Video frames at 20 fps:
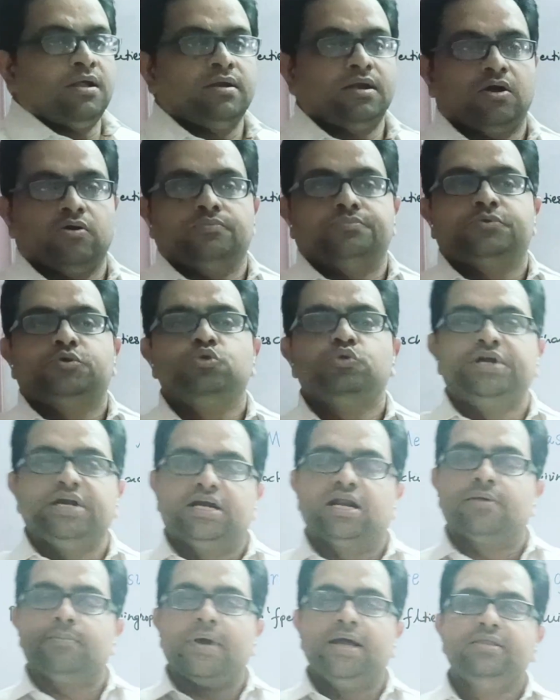Now, to
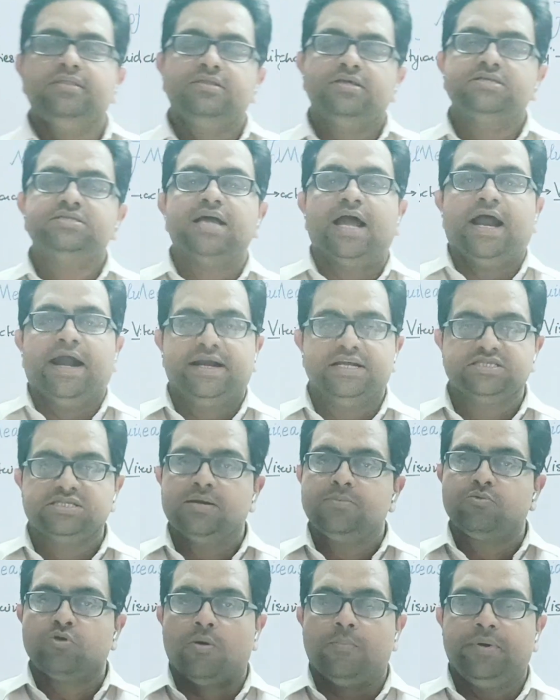determine this
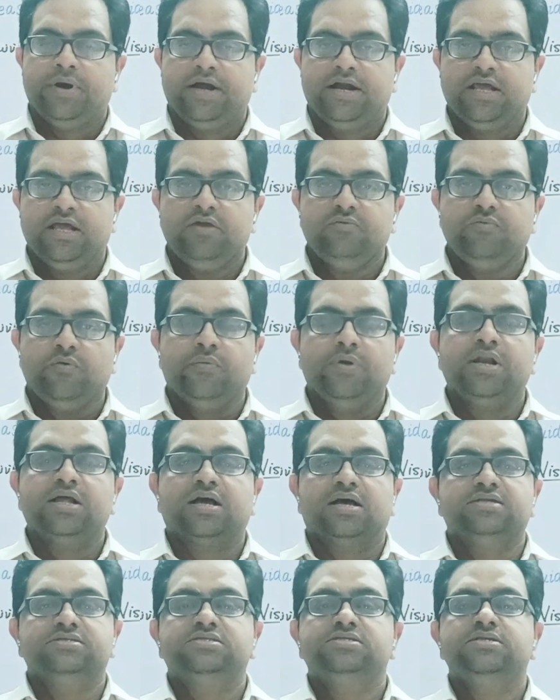additional property, we will
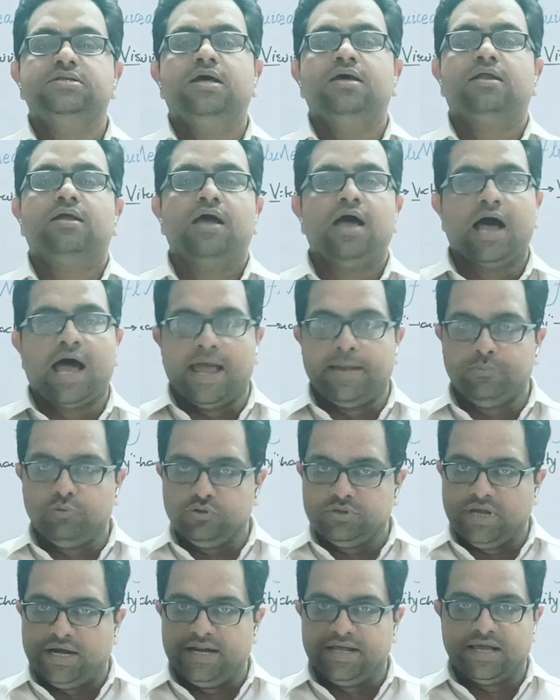consider a
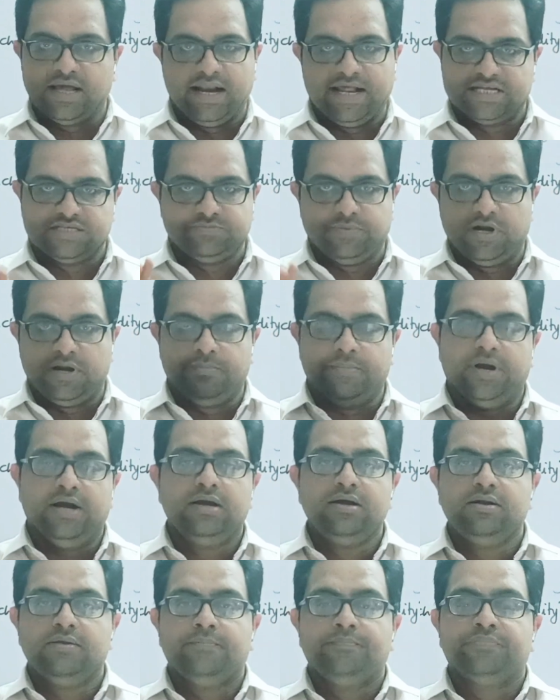hypothetical
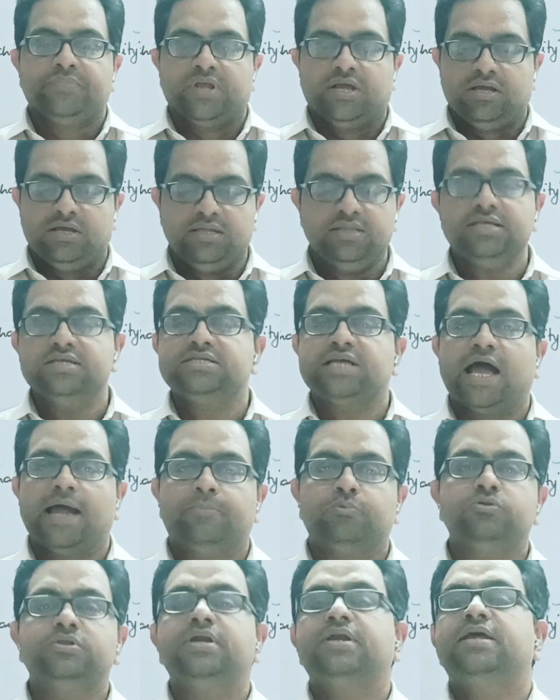experiment. In this
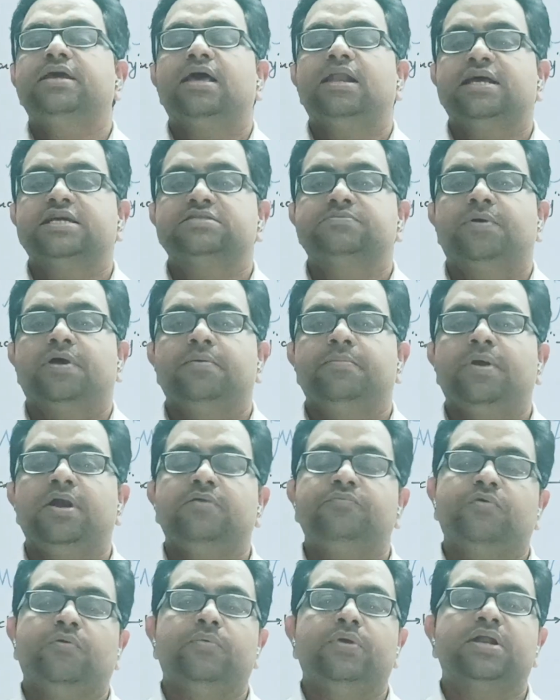hypothetical
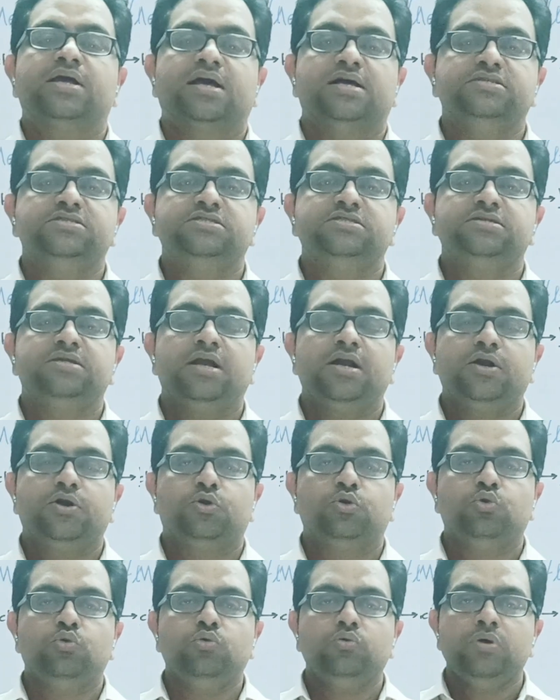experiment, we will consider
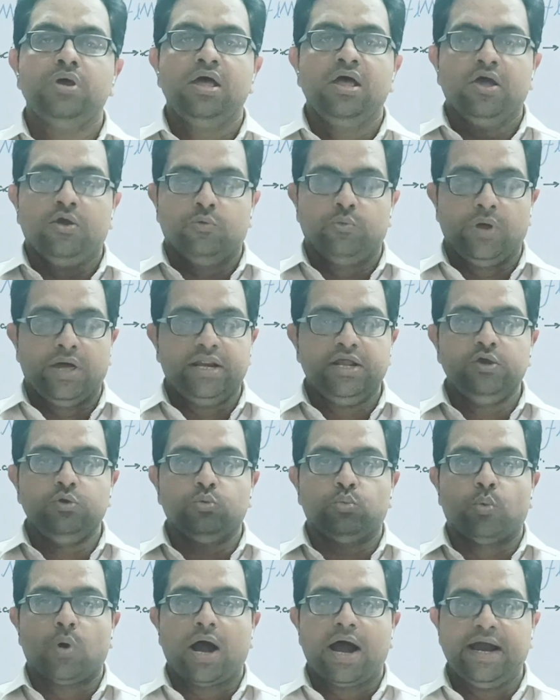two very
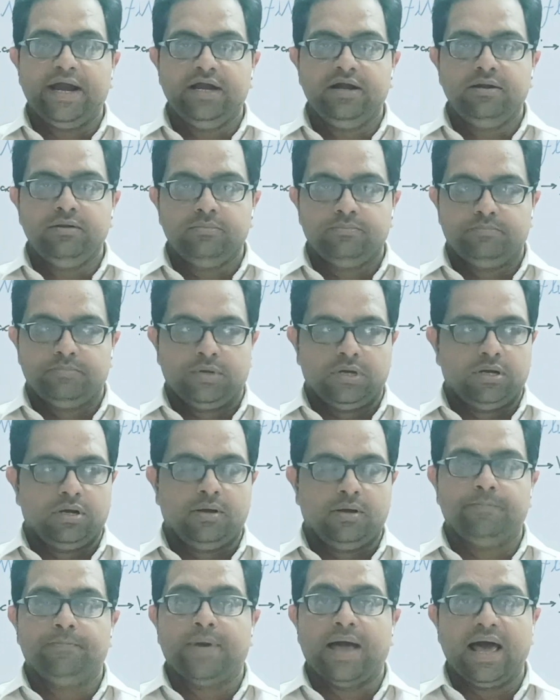wide
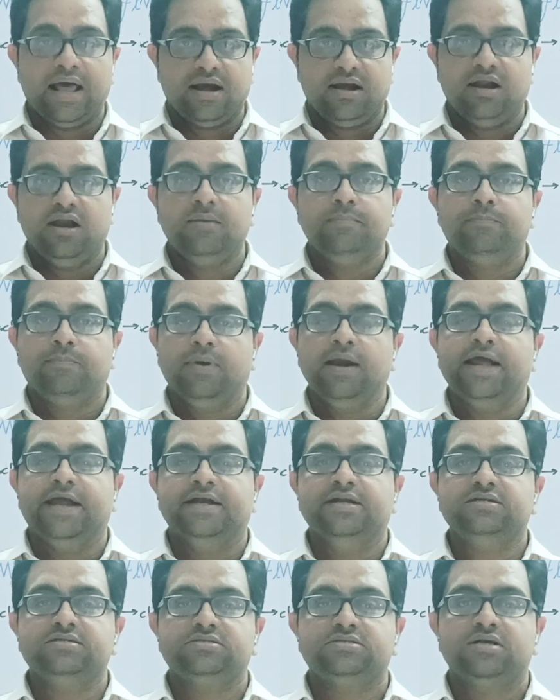parallel
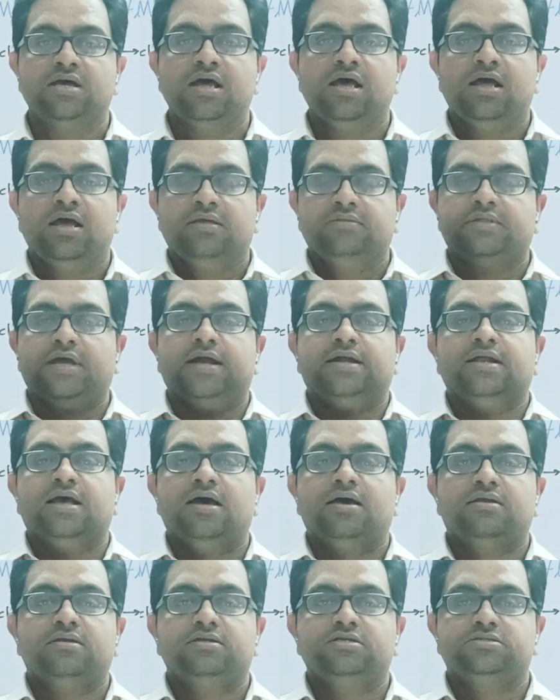plates that
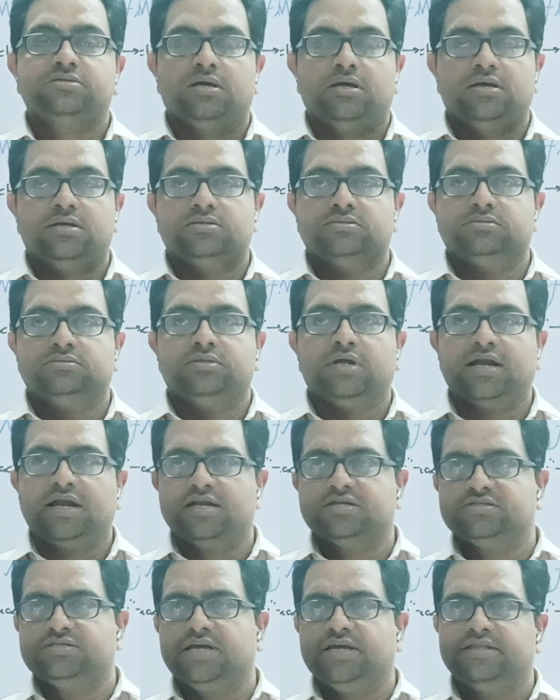are
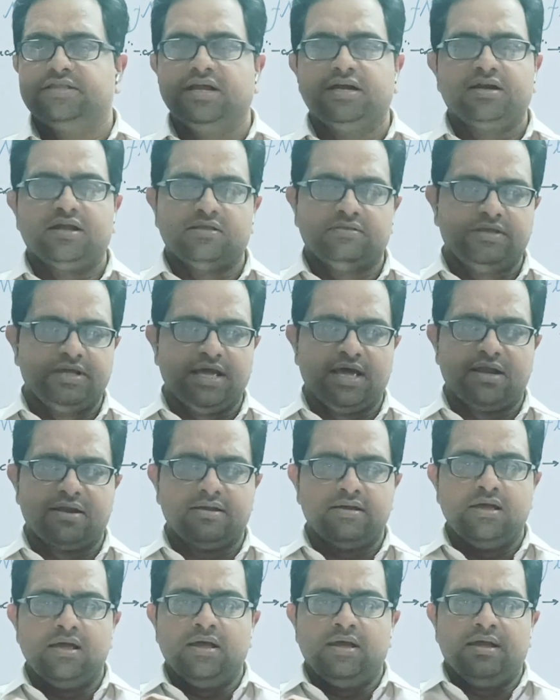say that they
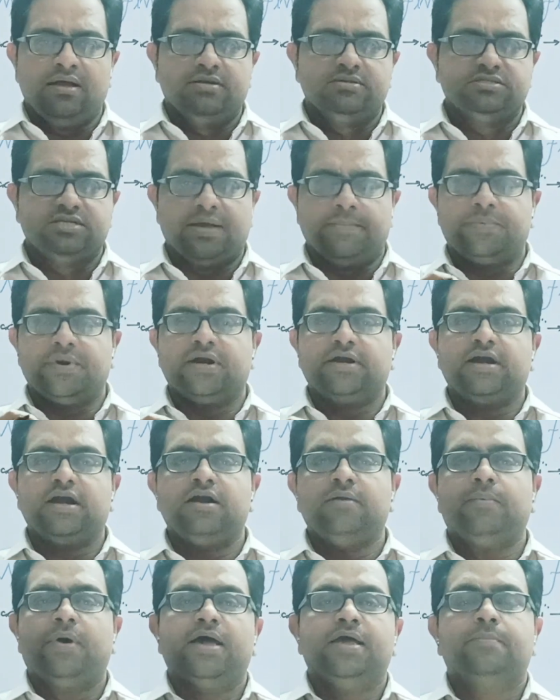are
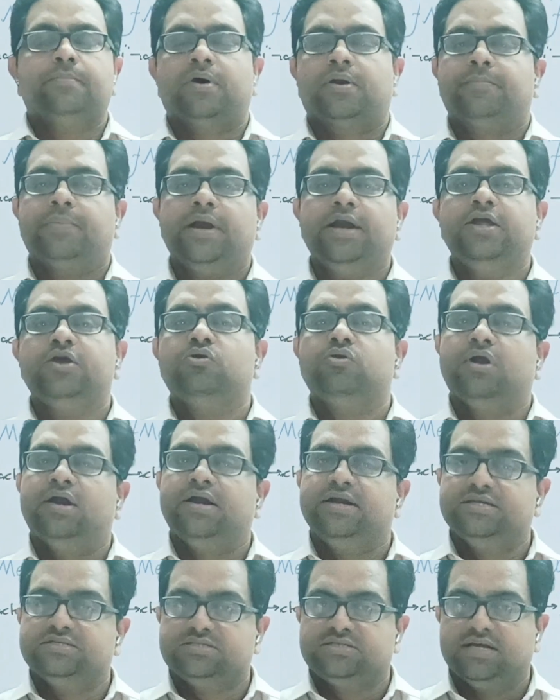separated by a
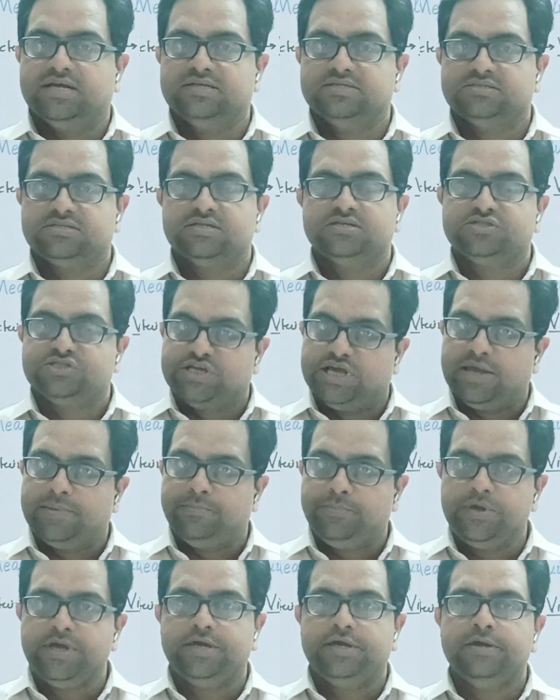perpendicular distance, say
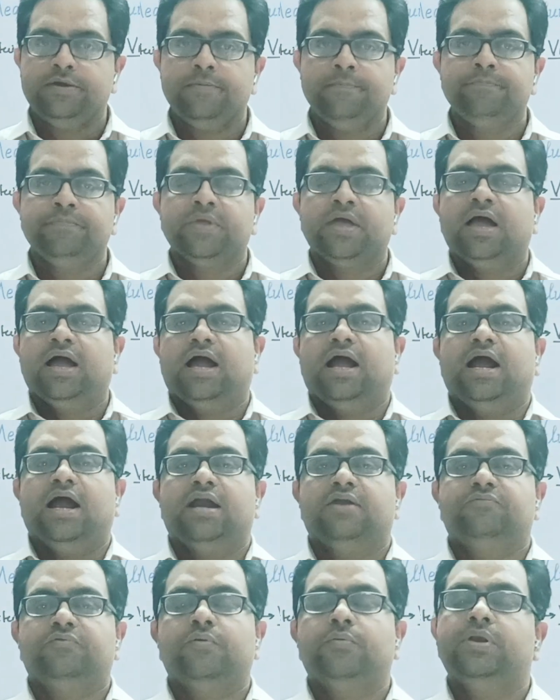b,
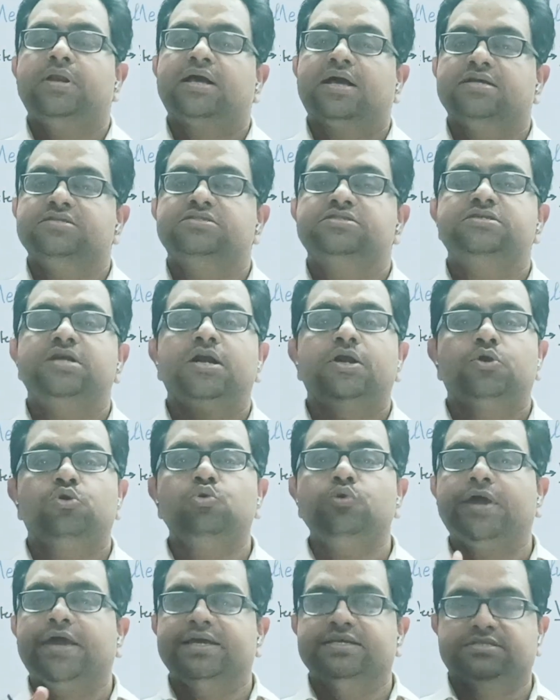and we will consider
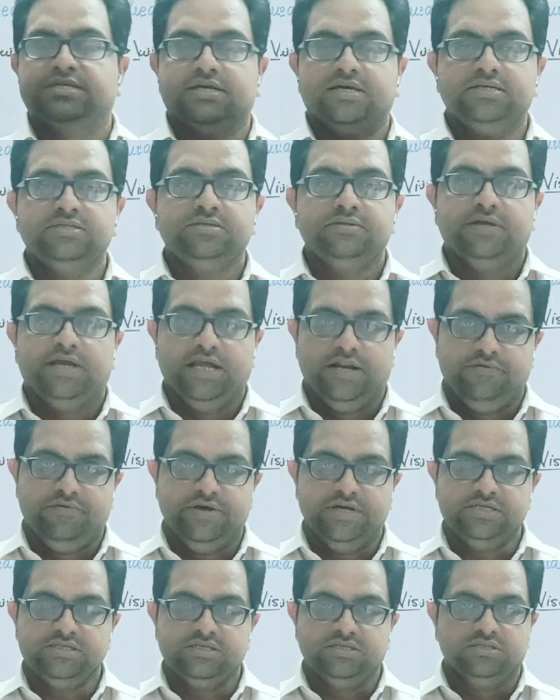two cases in
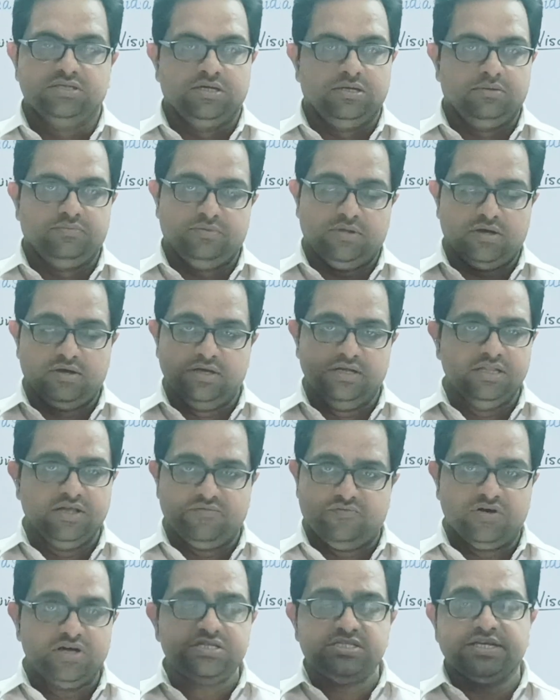which in
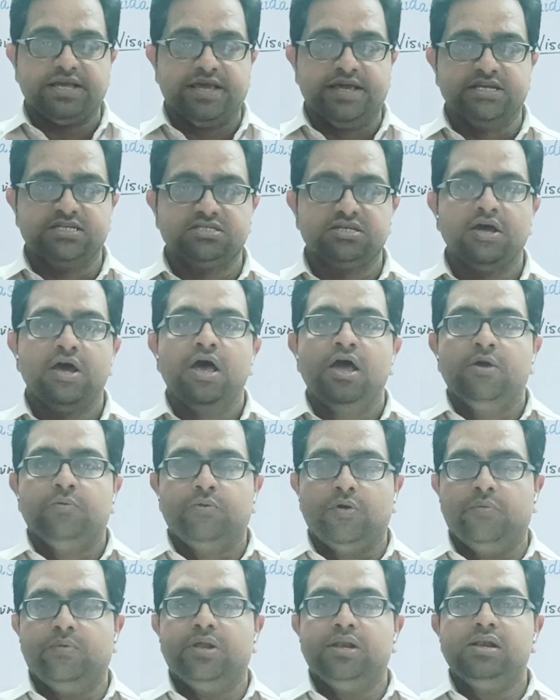the first case
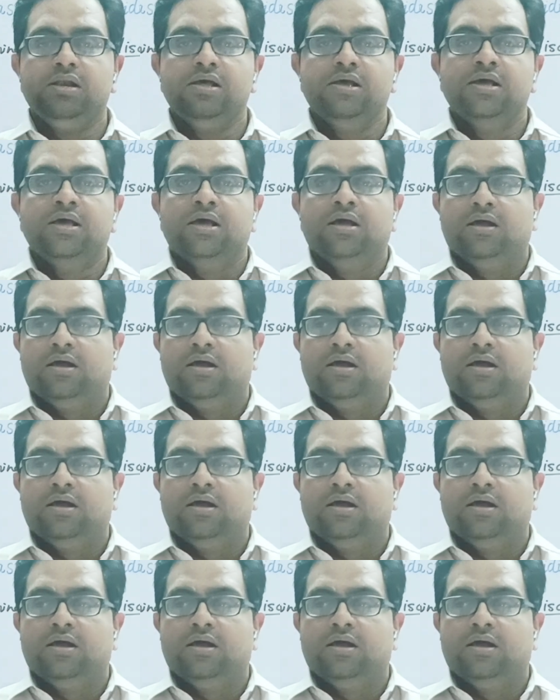we will